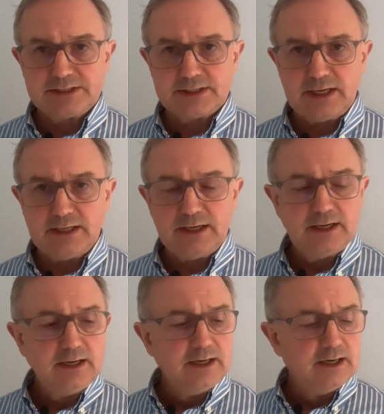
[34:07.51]
say,
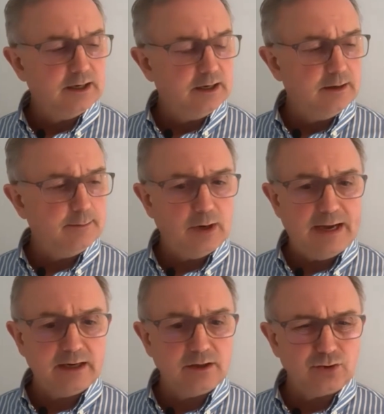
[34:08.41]

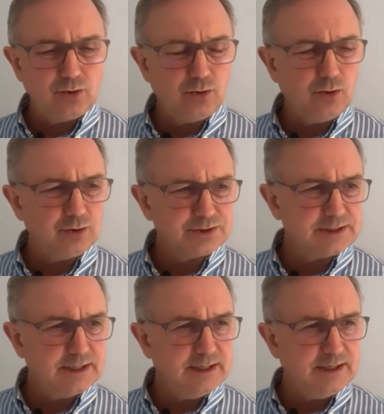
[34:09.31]
and or
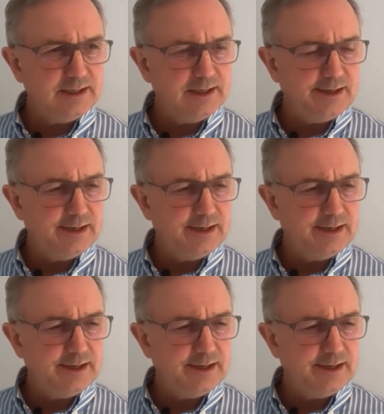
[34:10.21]
say